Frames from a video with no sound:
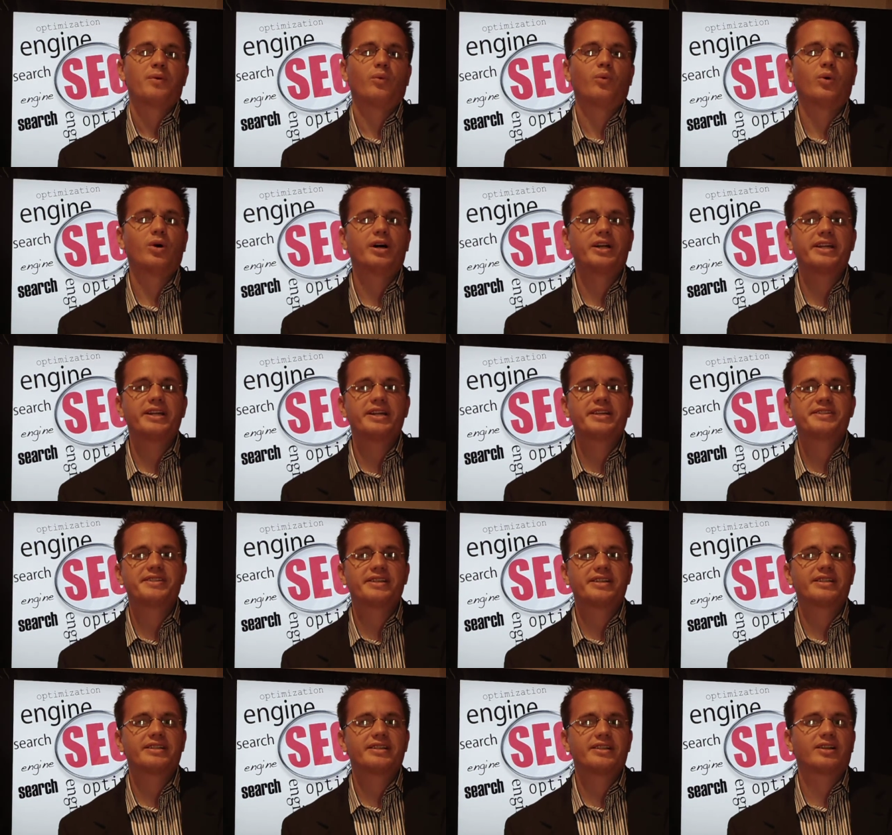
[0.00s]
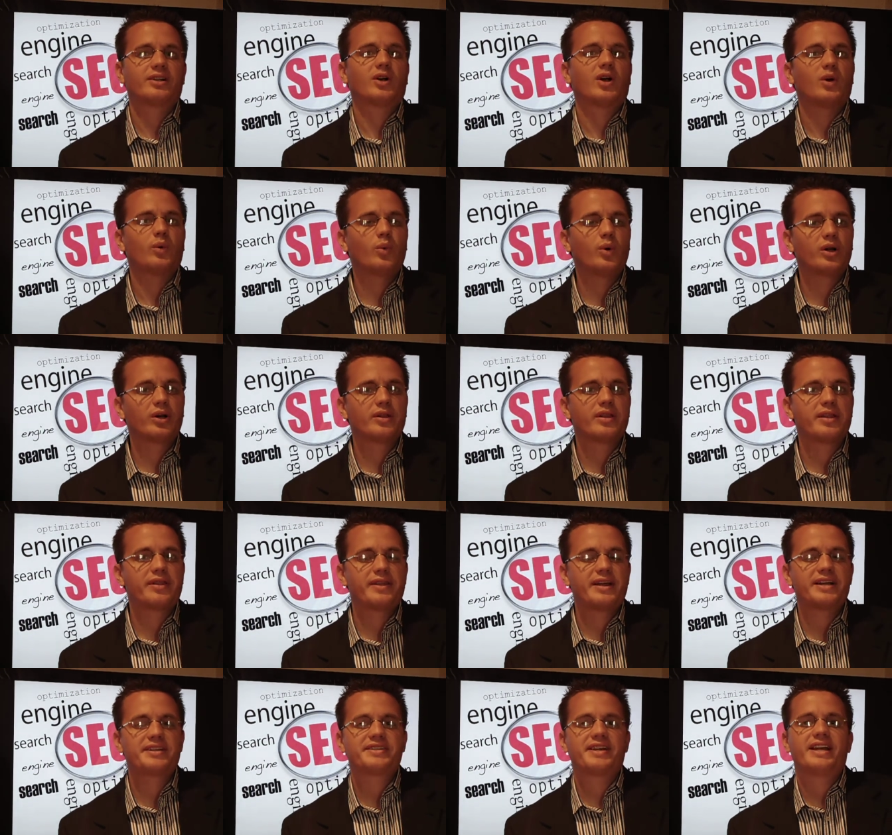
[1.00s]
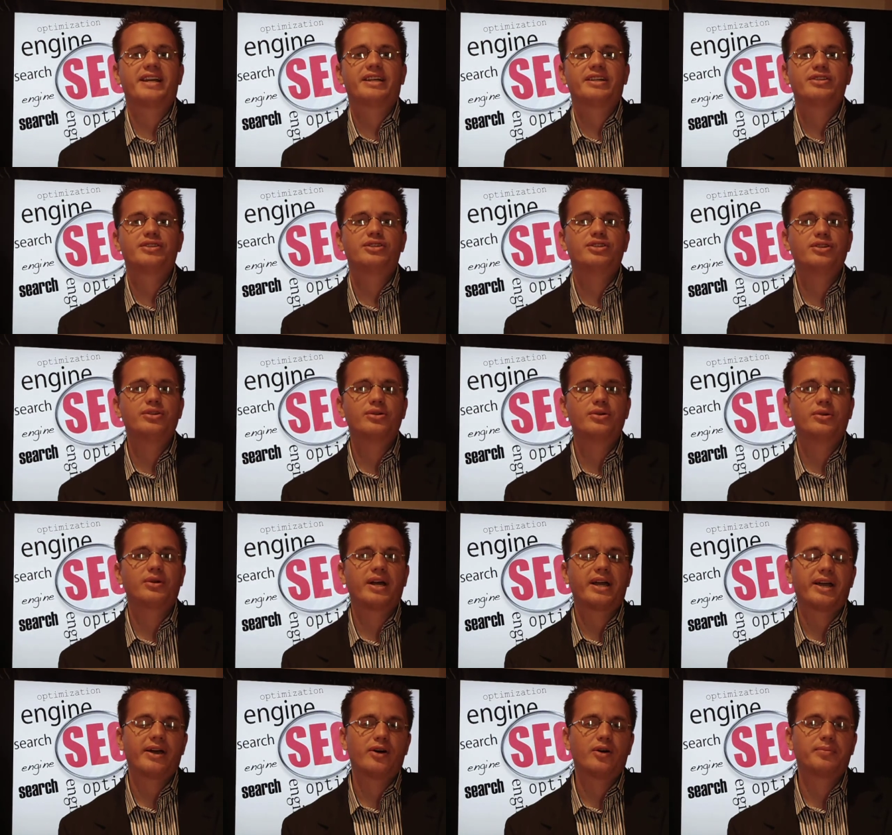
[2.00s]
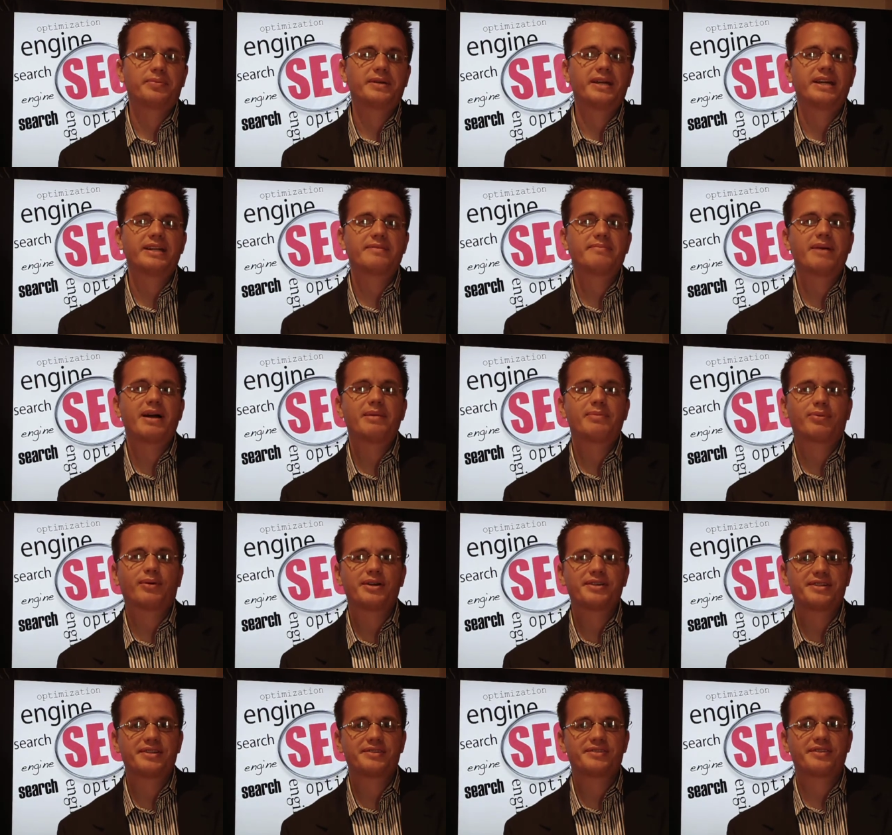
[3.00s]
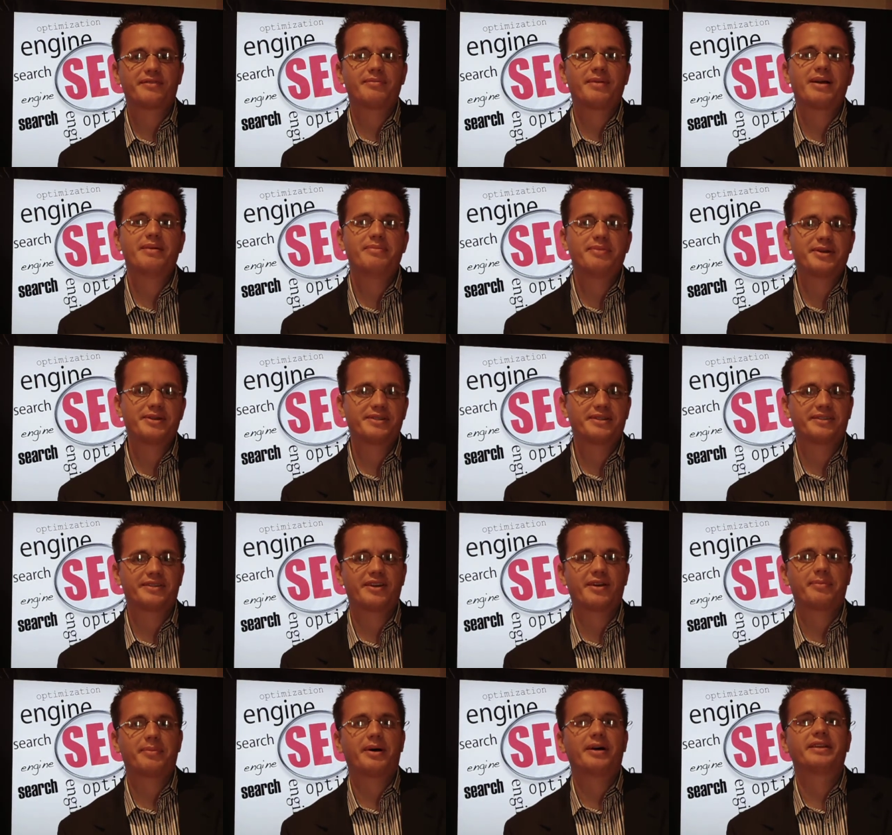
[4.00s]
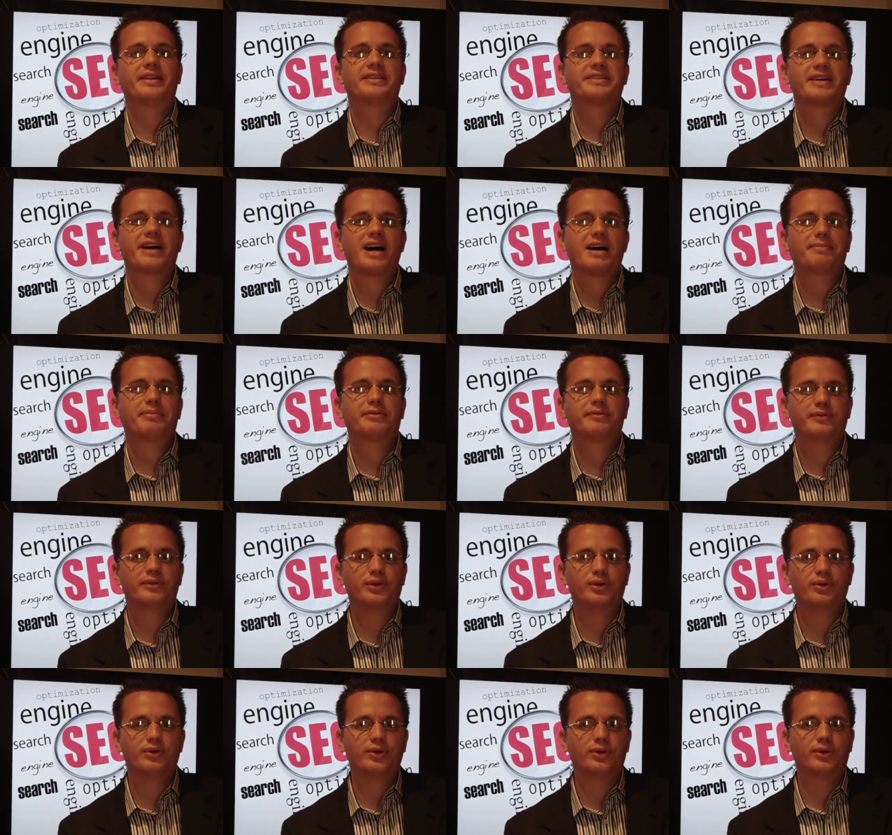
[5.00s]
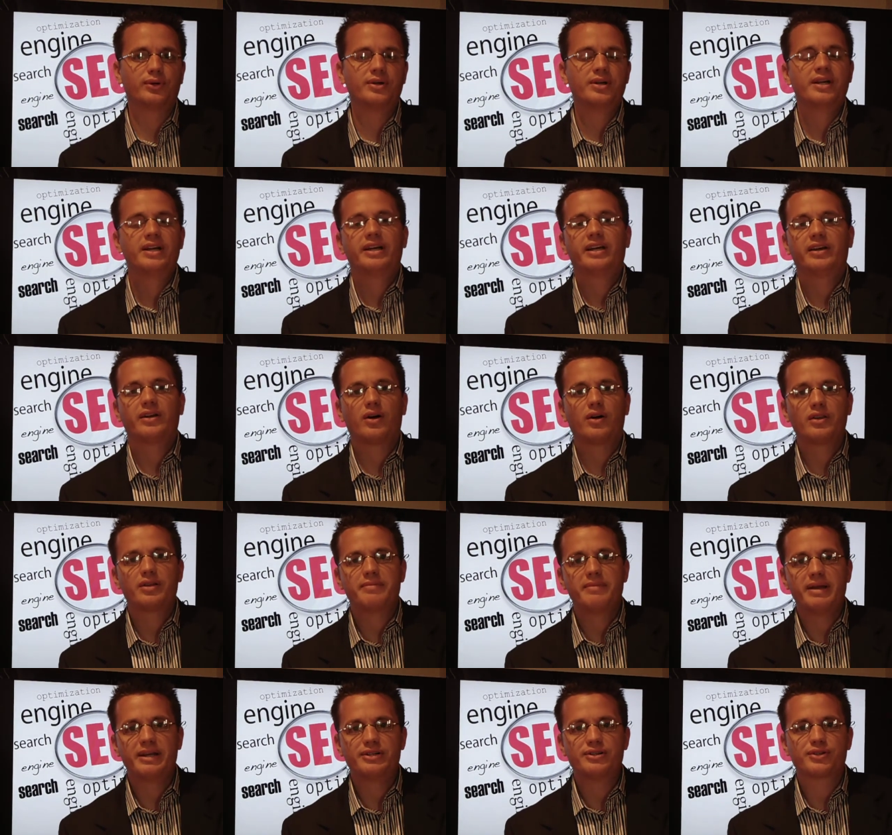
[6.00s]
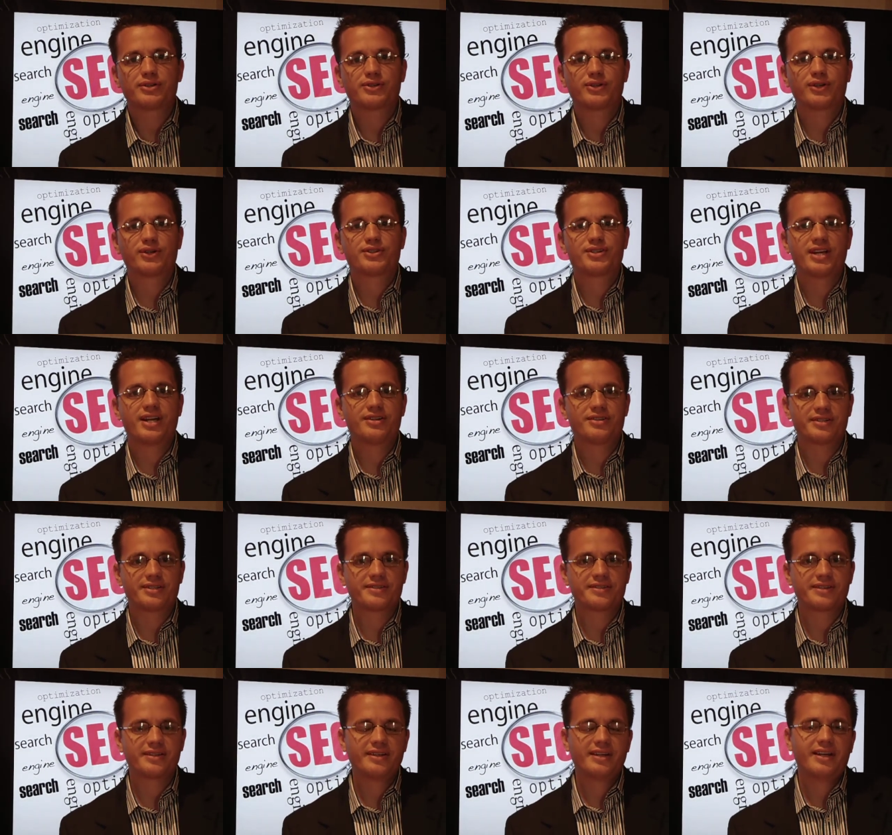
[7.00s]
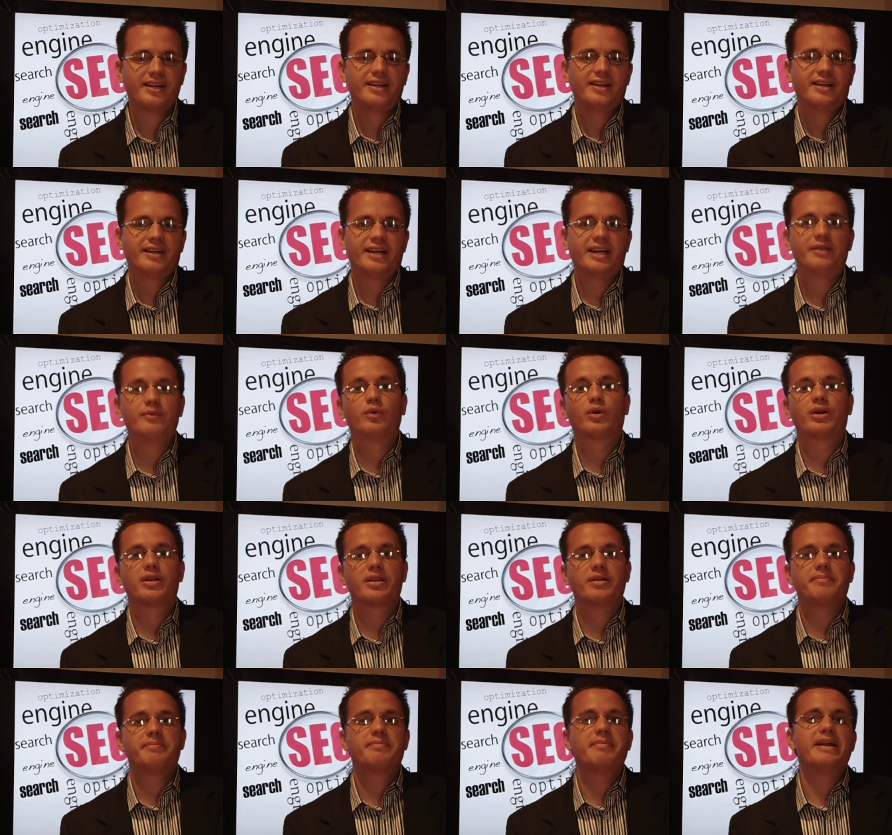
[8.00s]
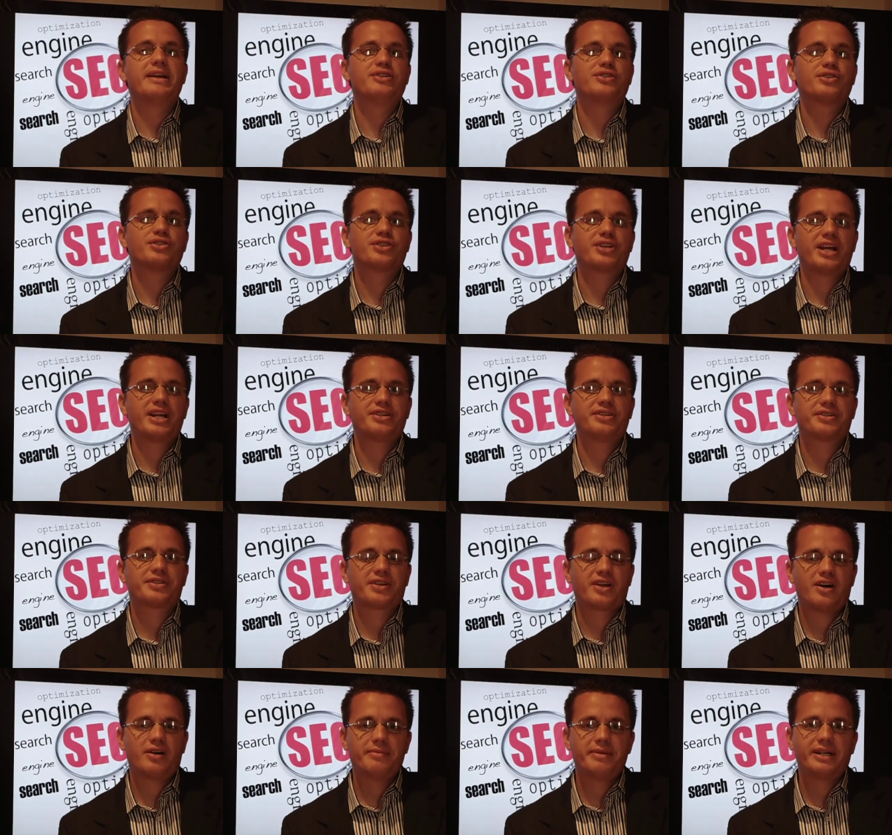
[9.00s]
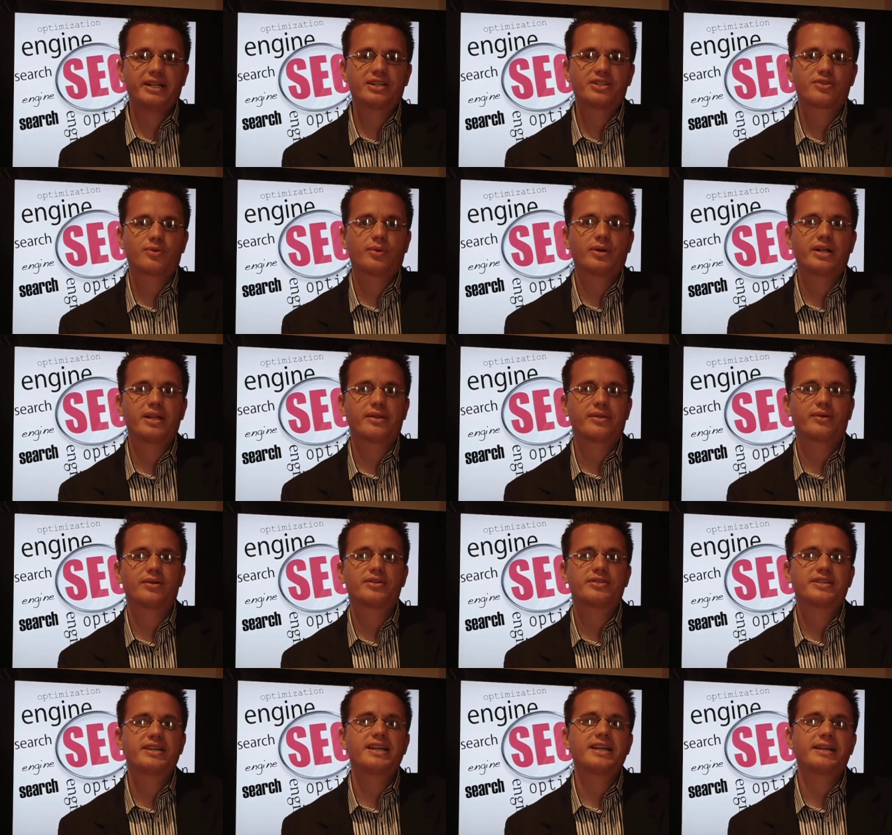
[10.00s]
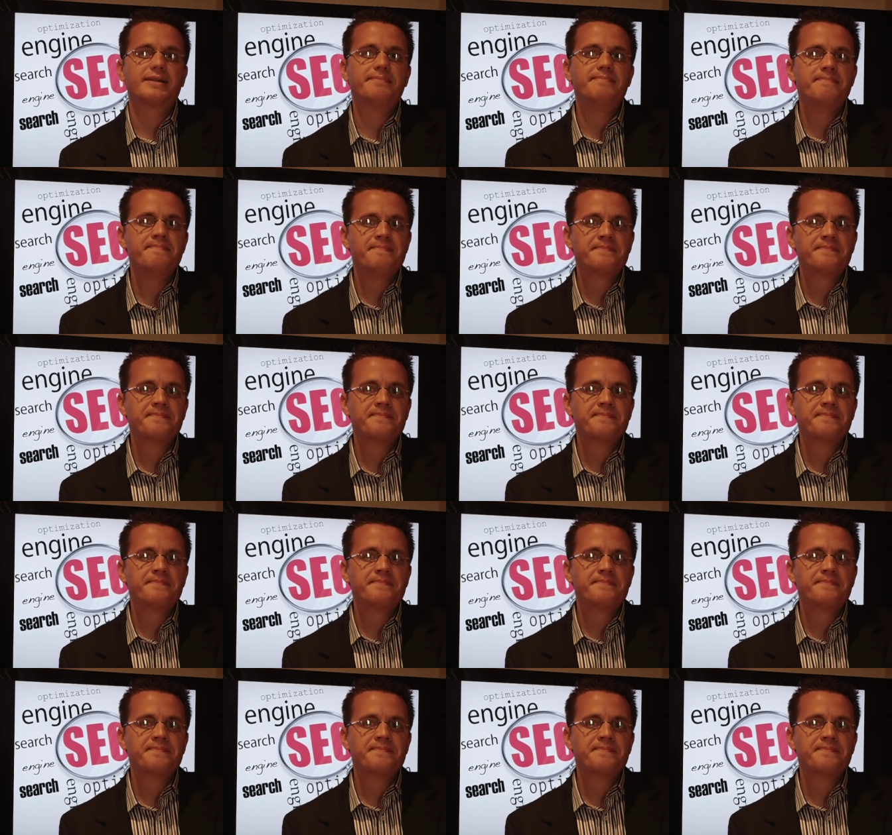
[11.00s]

what is it or what are the things I could do to help get my presence of my business up on the top of Google and all the major search engines and what are the major changes coming in 2013.